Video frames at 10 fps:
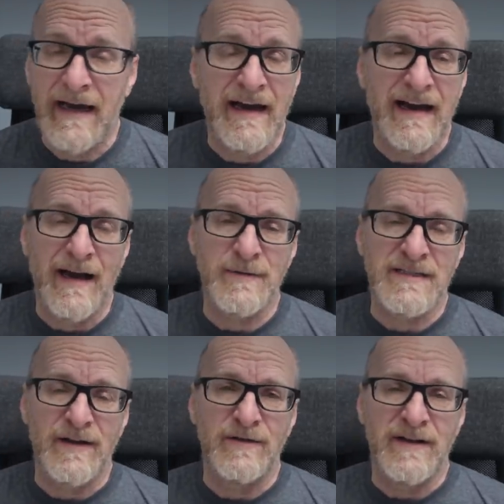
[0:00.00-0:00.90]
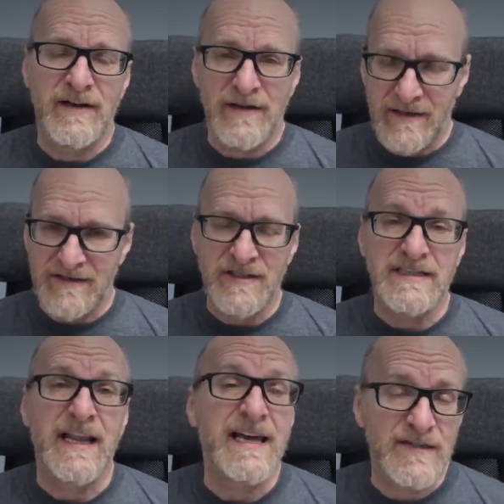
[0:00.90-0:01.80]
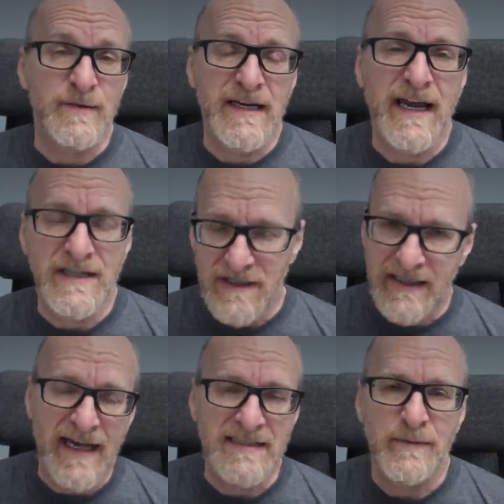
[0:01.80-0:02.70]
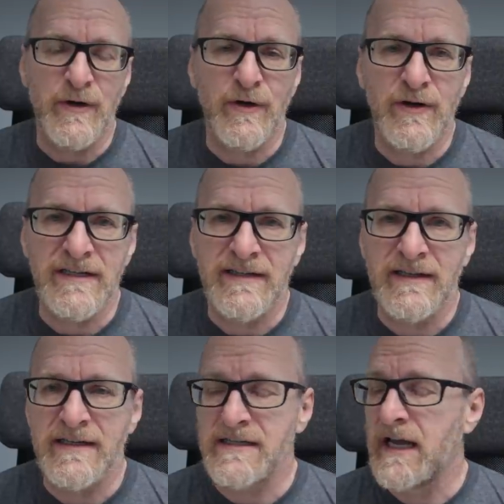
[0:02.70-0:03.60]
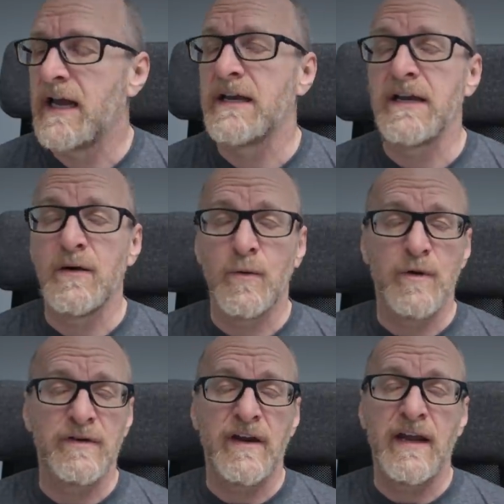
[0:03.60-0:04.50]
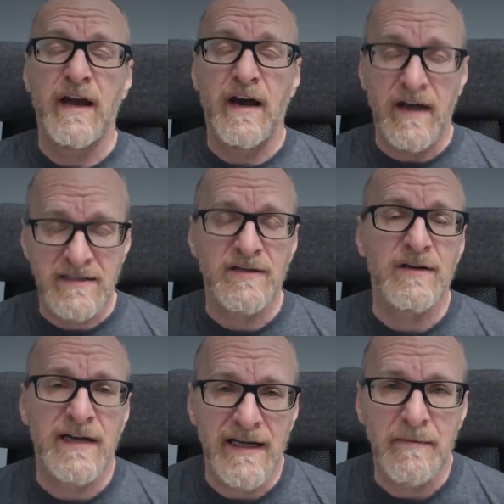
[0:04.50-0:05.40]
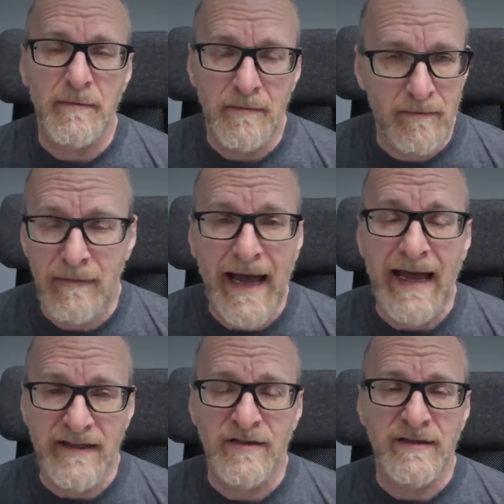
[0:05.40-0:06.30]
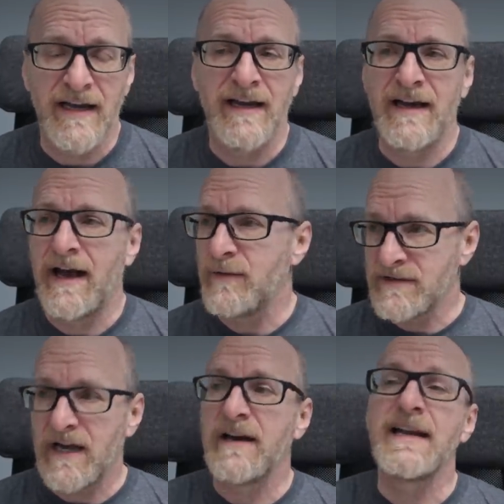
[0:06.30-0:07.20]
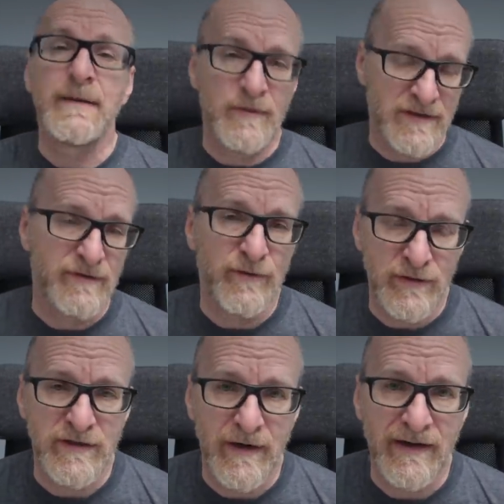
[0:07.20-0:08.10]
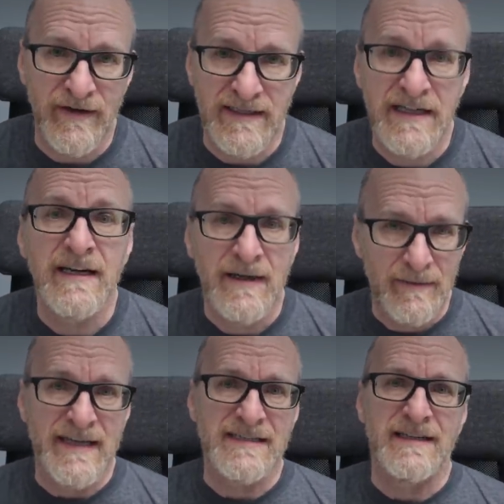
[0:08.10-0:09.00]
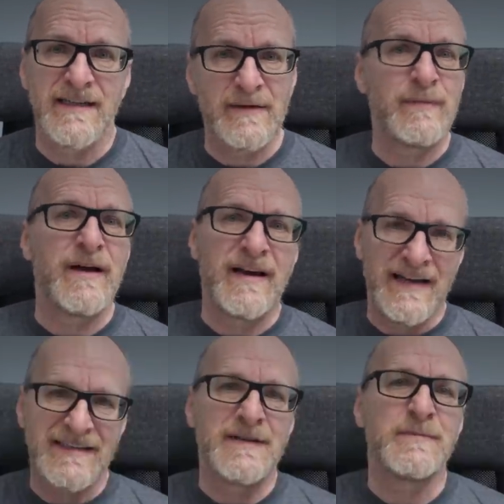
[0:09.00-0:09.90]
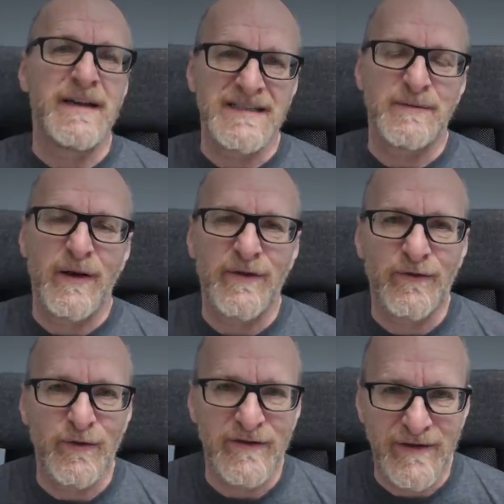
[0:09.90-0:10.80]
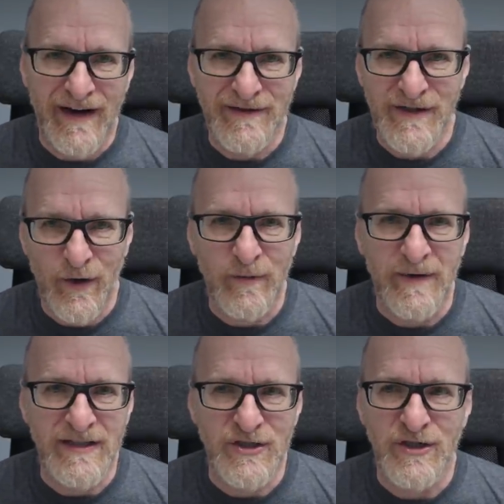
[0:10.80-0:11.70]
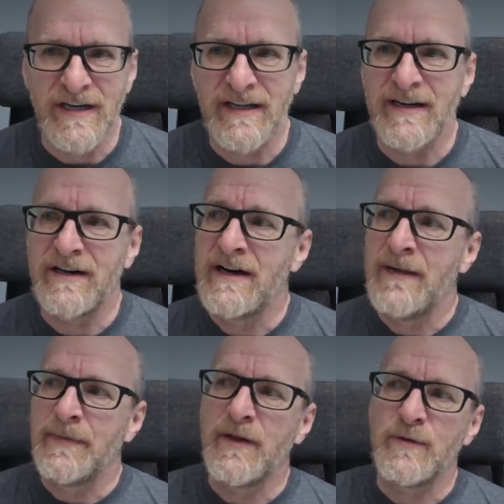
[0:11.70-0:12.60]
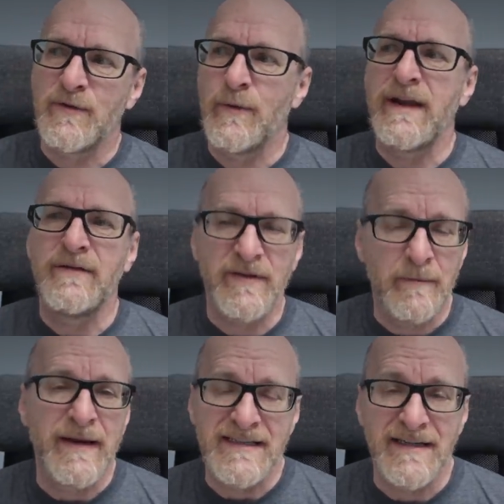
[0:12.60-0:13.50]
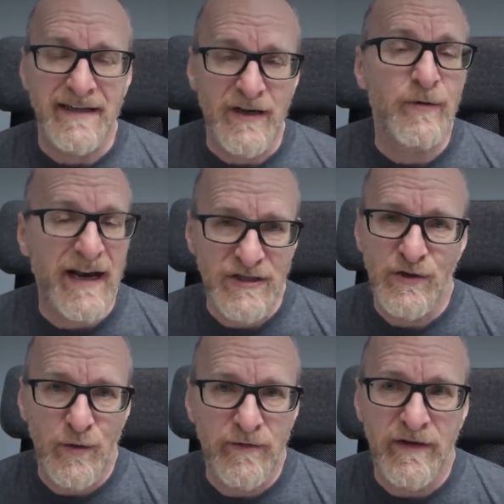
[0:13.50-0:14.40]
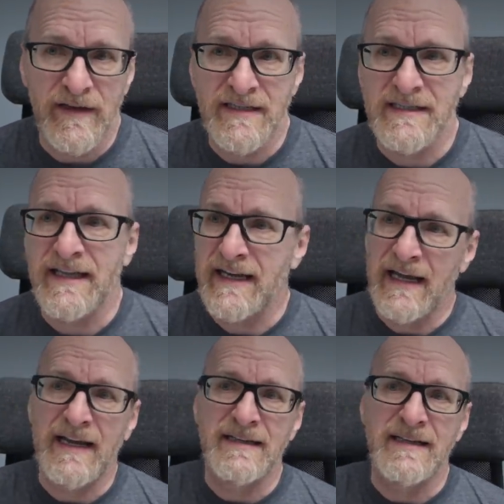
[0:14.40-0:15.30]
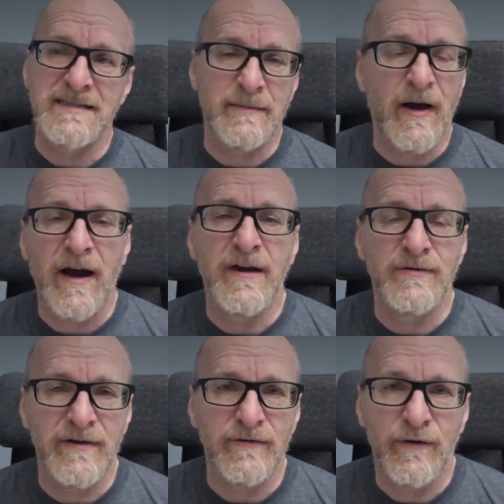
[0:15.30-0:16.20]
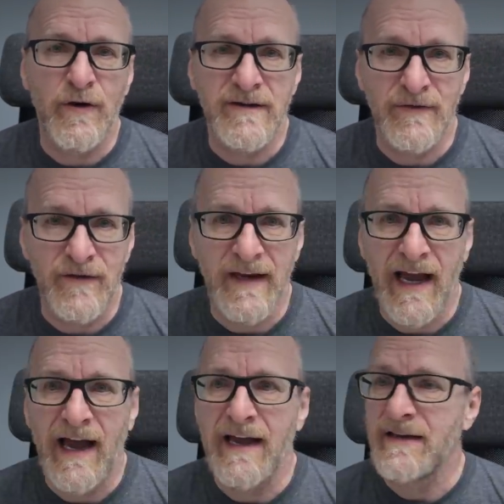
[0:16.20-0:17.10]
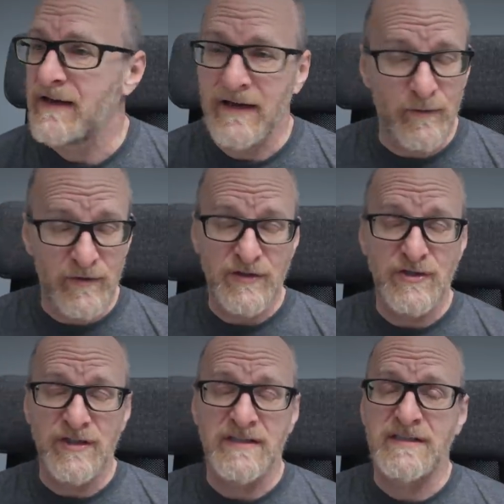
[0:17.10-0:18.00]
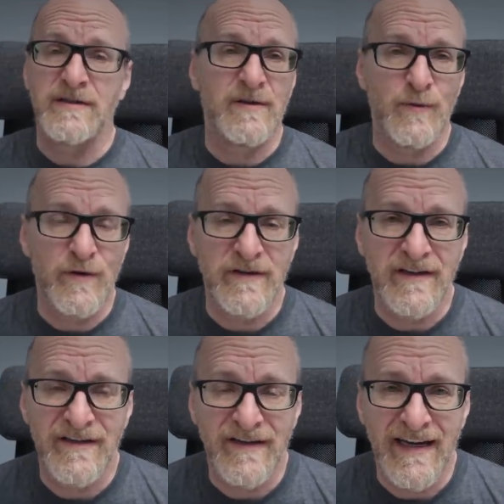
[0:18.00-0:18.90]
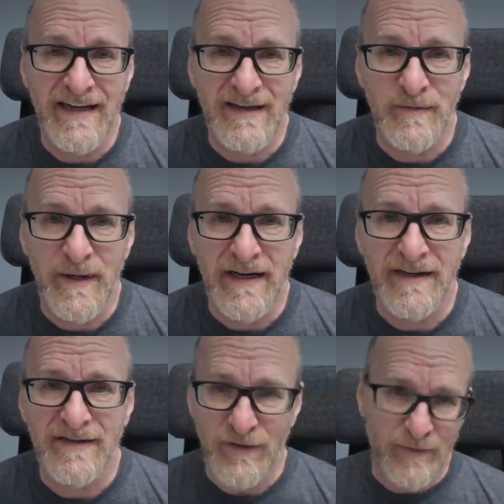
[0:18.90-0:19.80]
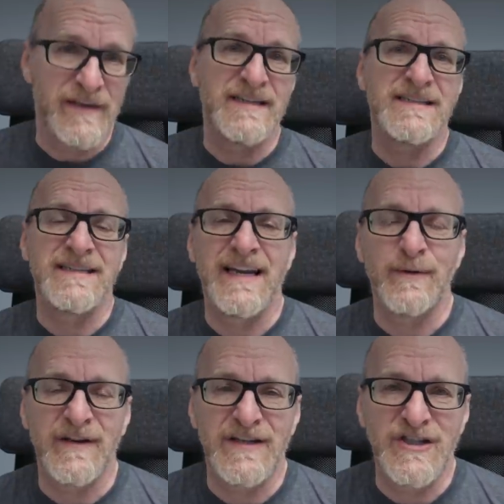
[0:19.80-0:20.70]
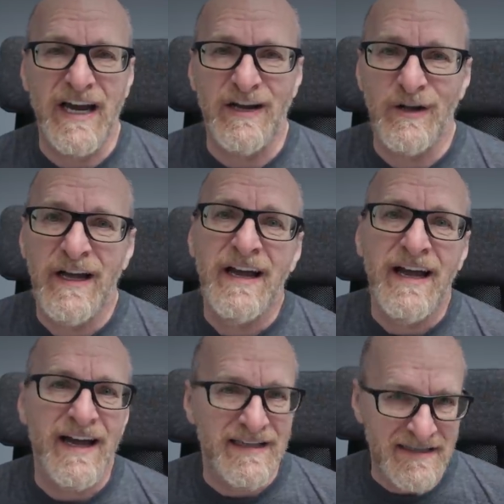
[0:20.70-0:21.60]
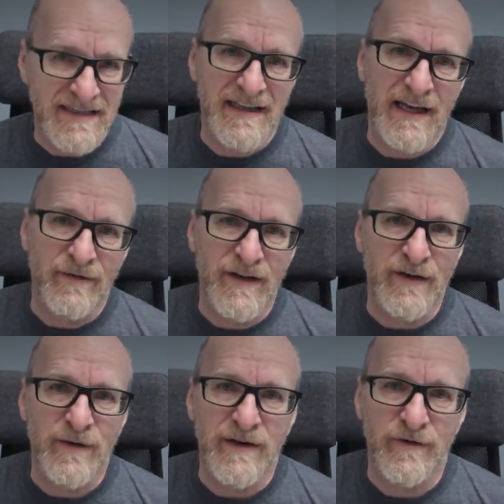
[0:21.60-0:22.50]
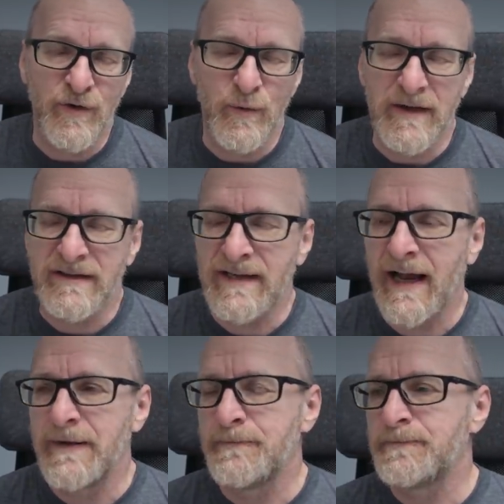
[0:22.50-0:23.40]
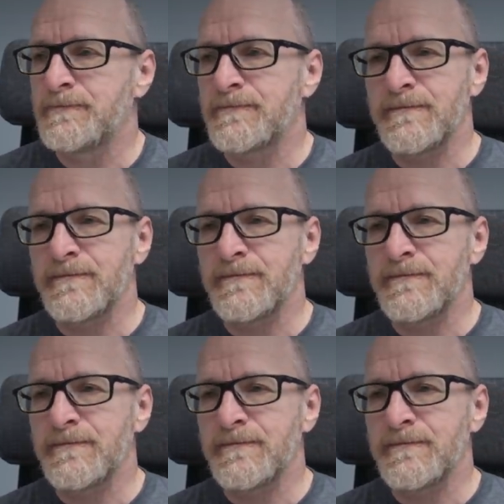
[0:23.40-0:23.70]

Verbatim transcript: Uh, I was out there just last week, actually, as I'm recording this, and it was utterly mad. Uh, I was unable to photograph it, basically, but I did make some other photographs on my journey there. There was waves basically crashing over this thing, and it's about one hundred forty feet high. It was just the most insane experience. So please stay with the channel and see that video in a few weeks' time.